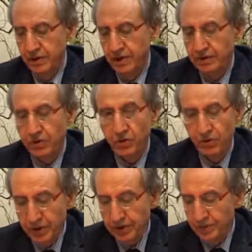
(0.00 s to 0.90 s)
had
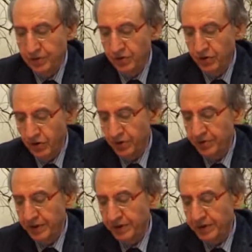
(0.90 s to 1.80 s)
already been
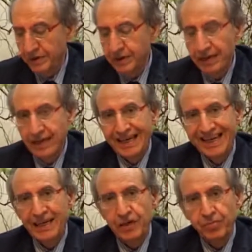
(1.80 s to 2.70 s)
documented
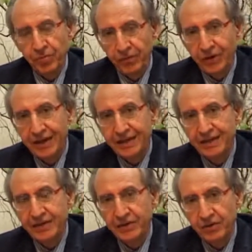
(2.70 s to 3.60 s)
and
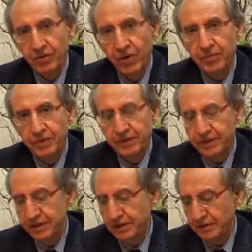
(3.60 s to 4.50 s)
provided the raw
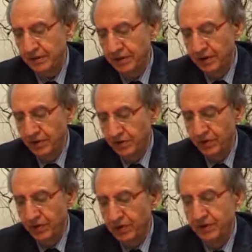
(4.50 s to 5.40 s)
material
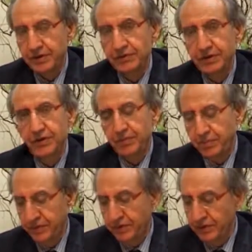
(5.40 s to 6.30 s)
for the
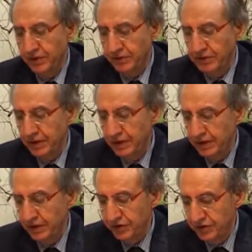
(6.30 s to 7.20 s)
development of the
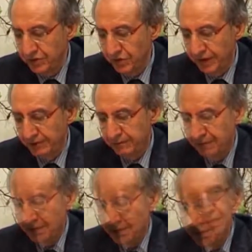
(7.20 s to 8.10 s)
legal theory.
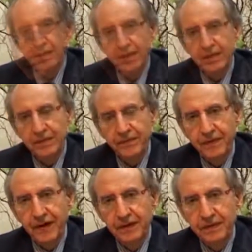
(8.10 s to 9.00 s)
One other
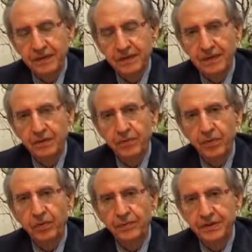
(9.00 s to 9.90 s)
factor that
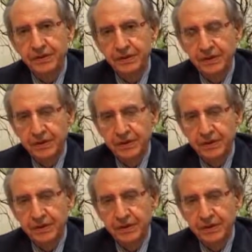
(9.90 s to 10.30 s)
prompted